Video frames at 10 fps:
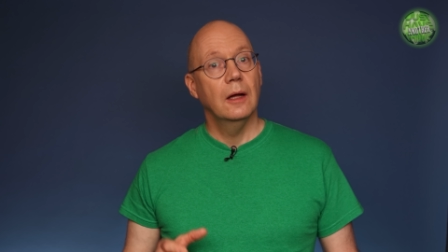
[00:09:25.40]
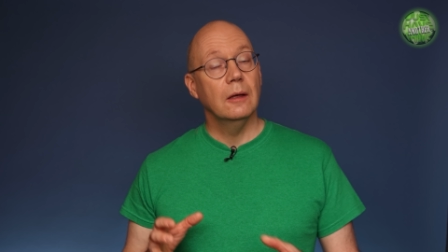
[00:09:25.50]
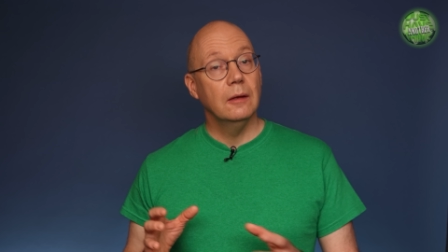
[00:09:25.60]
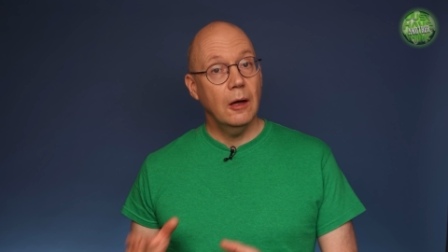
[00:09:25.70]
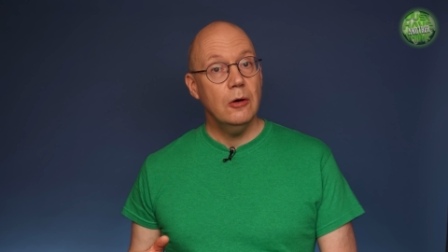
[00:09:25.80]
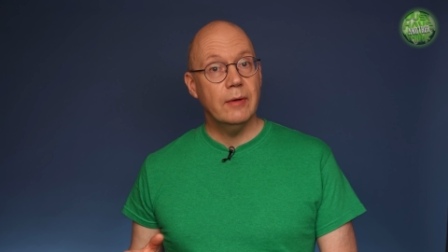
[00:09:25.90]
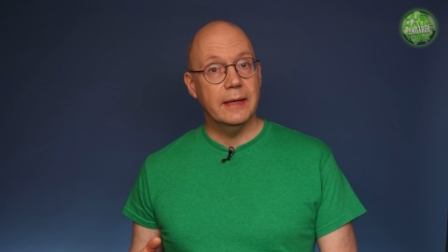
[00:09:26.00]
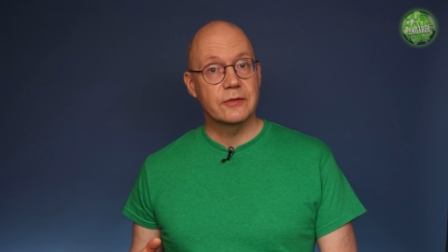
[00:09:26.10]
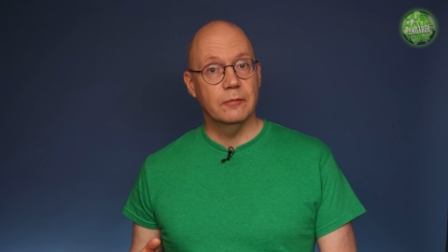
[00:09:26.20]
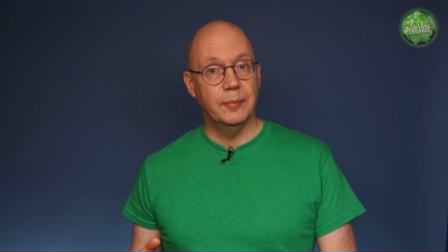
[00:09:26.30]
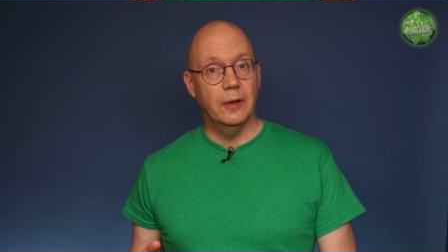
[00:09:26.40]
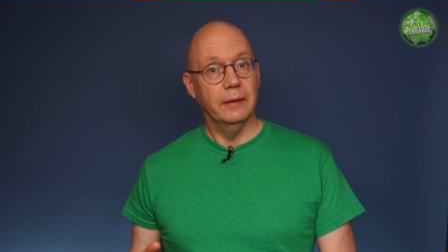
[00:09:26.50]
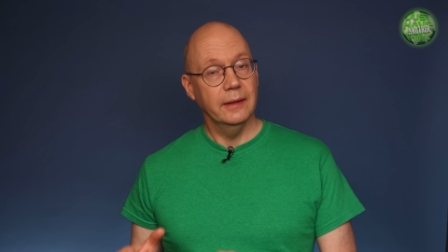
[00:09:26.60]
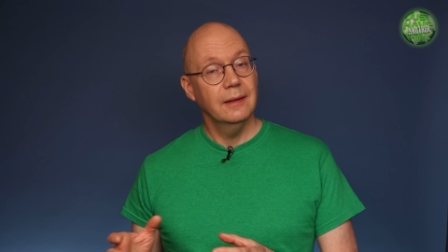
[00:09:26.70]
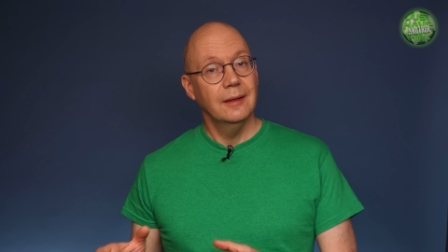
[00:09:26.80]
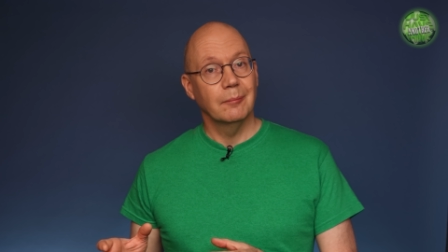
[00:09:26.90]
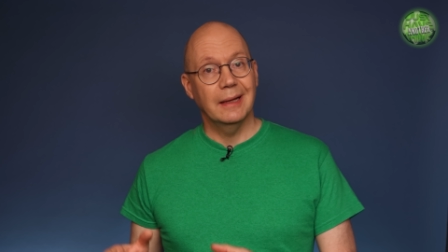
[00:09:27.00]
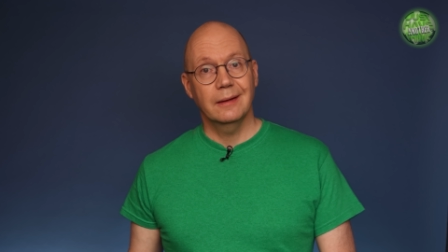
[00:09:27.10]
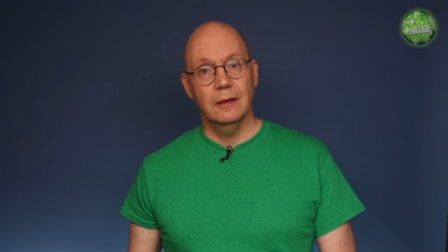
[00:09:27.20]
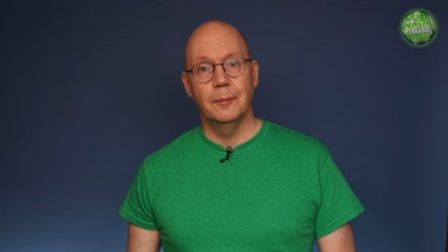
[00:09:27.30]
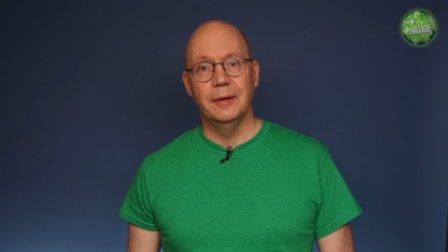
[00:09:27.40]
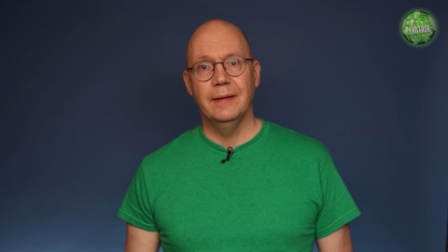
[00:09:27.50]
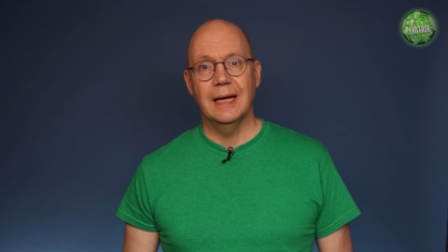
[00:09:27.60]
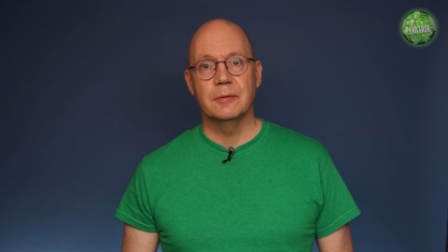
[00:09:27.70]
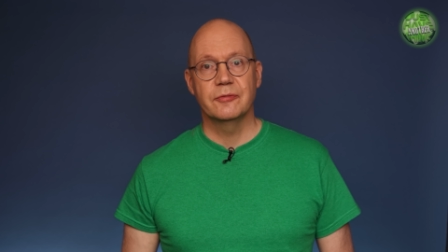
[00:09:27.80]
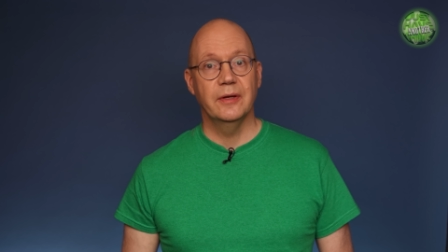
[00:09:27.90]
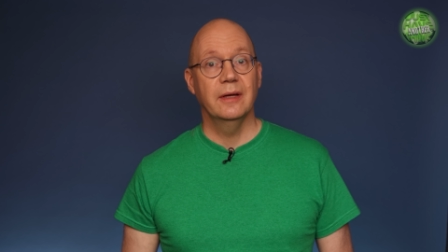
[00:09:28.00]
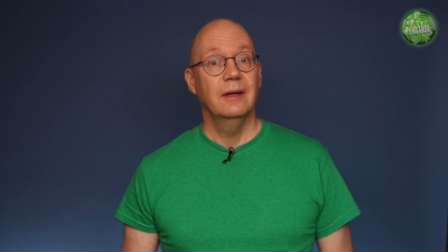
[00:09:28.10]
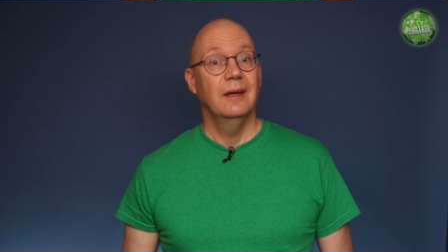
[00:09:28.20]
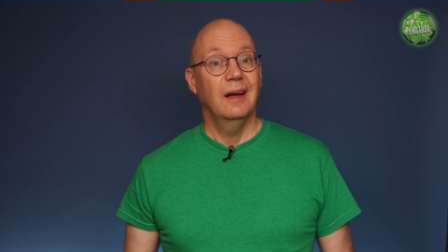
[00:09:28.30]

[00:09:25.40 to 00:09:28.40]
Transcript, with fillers: At low rates of burning, black carbon in the atmosphere